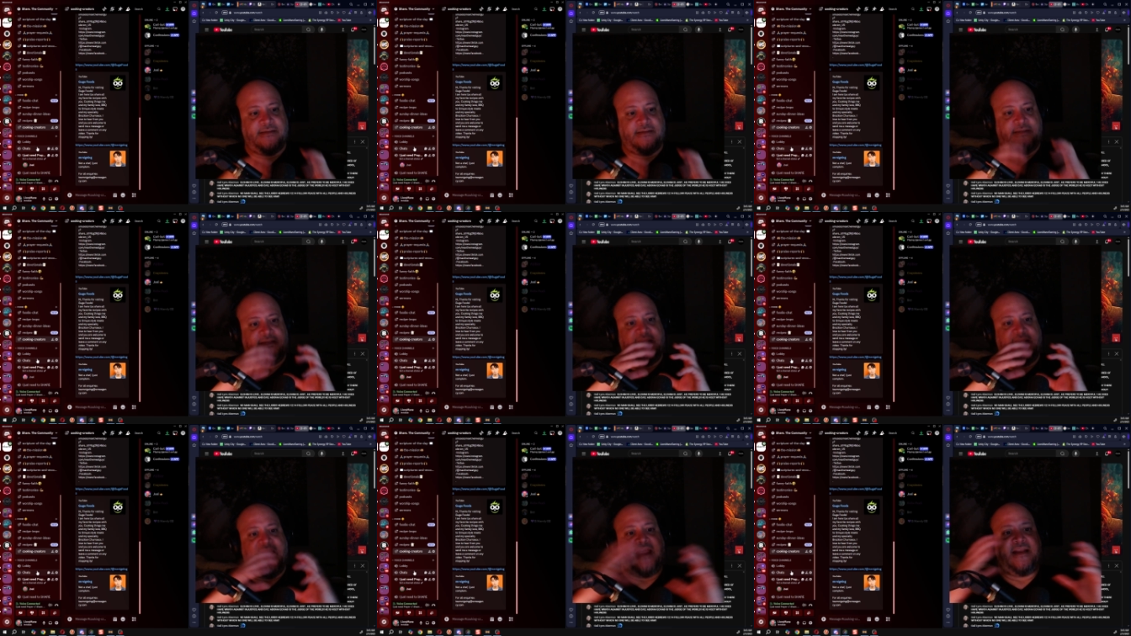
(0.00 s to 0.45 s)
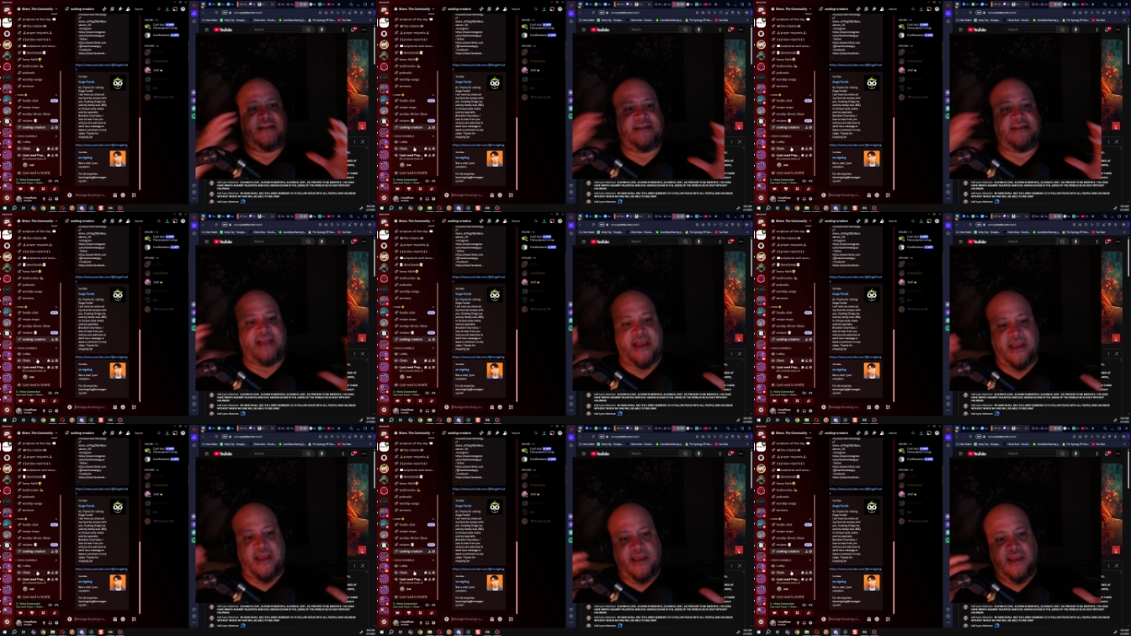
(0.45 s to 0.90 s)

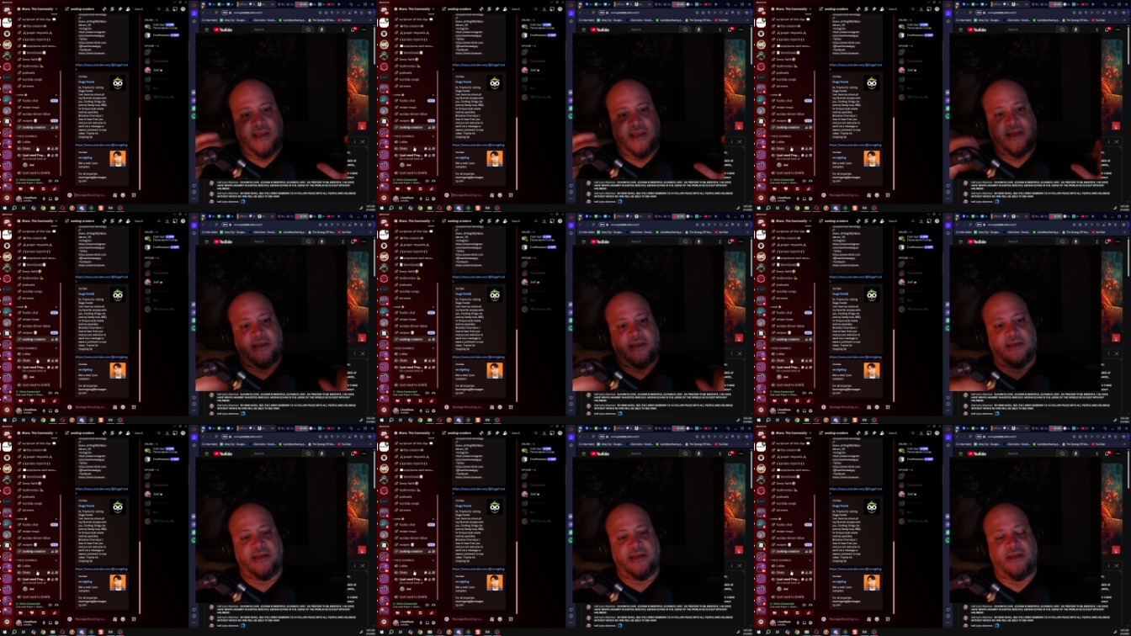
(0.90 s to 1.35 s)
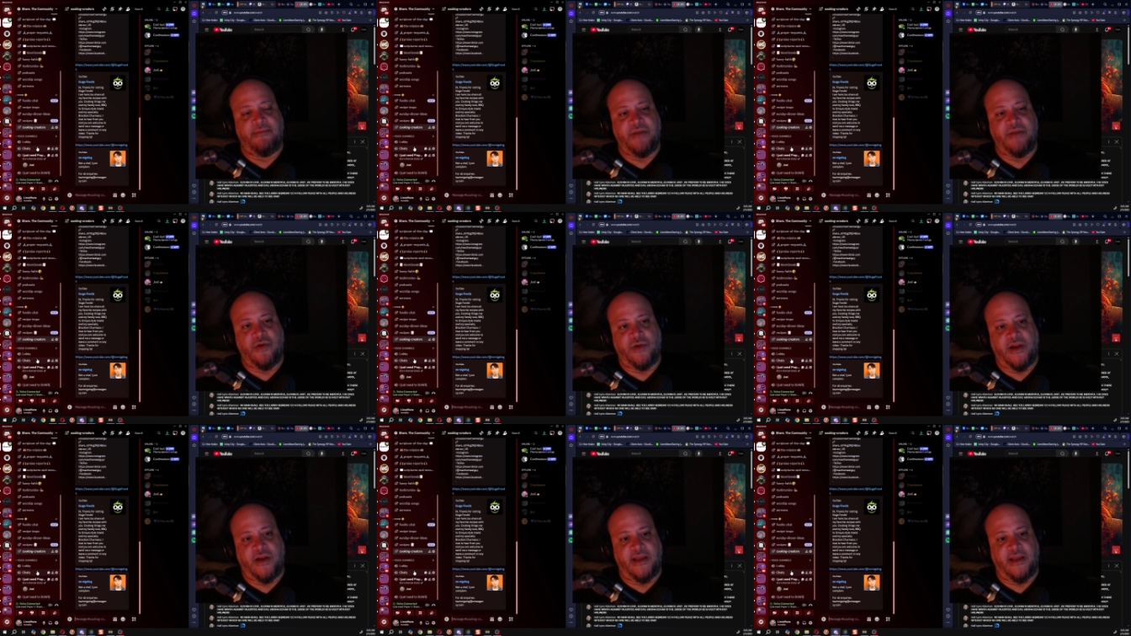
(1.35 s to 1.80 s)
day-to-day
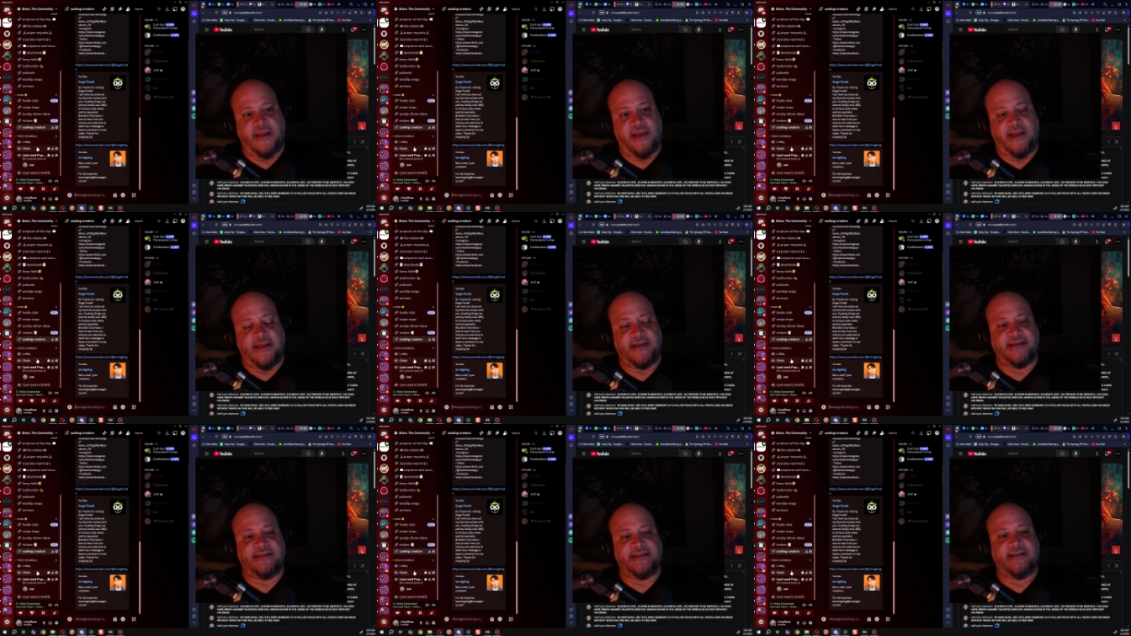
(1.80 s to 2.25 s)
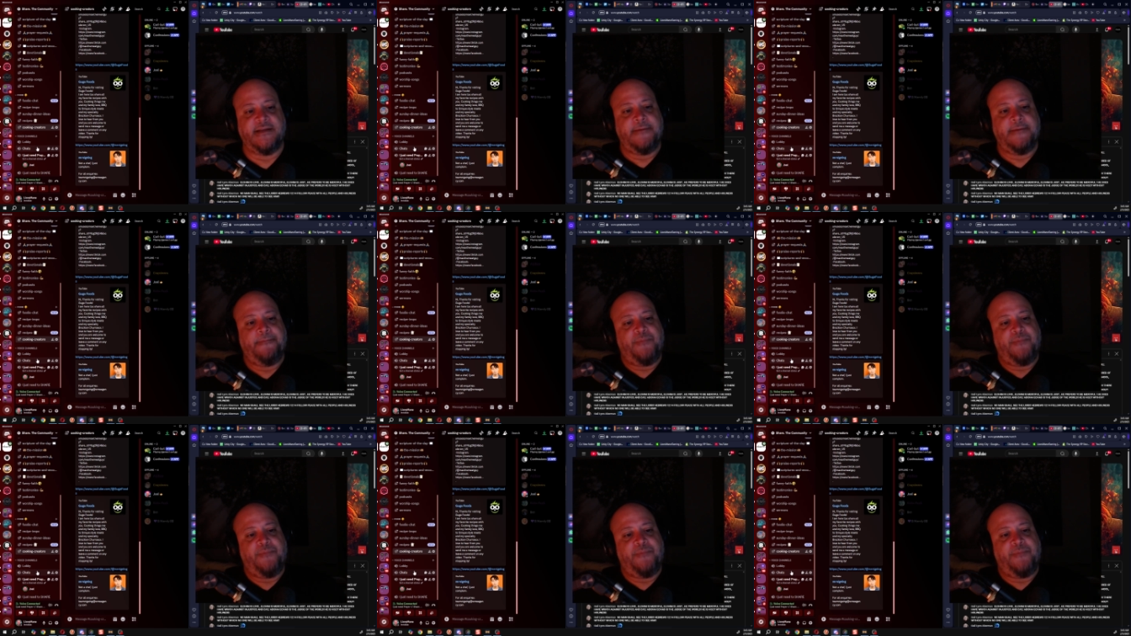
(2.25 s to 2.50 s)
community is